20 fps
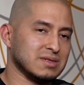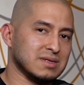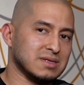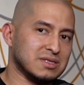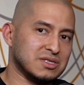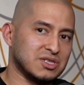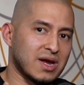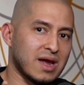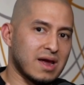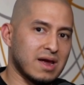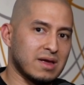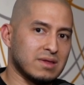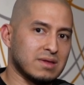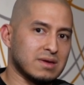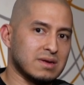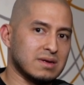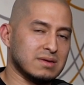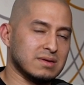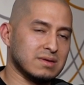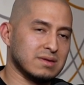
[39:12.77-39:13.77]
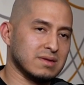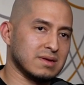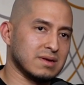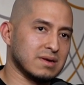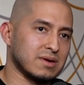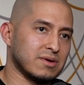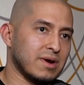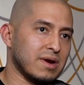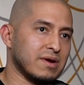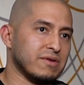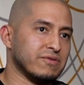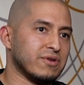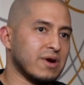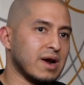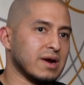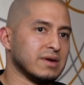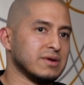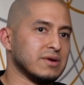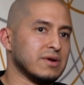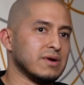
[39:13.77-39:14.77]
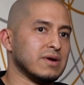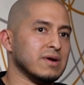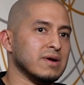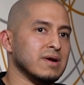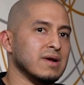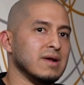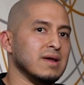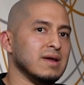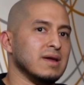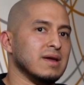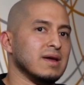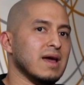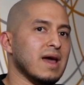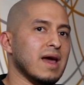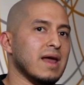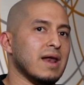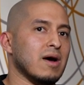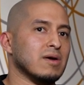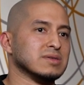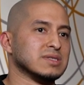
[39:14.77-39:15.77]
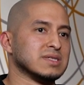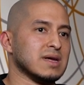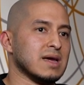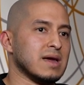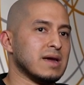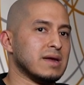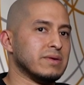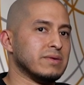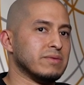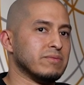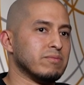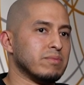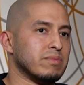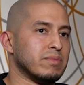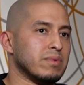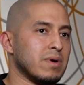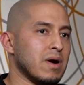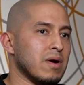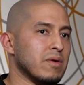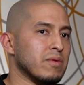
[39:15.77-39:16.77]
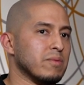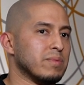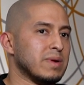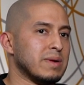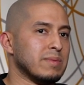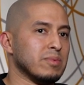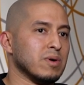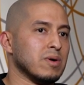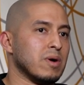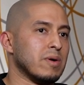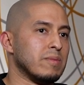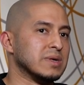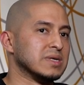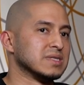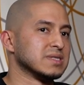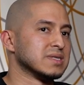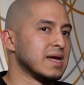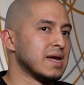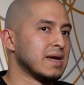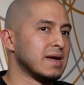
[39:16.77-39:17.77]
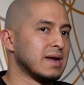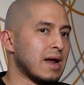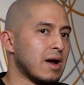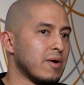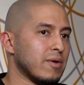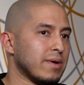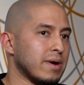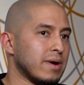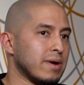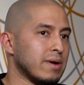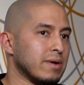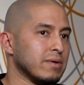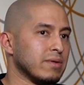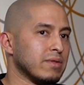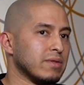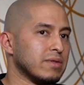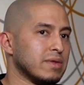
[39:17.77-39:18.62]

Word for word: to Jay, the the creative director and I was saying, bro, people are mistaken out here.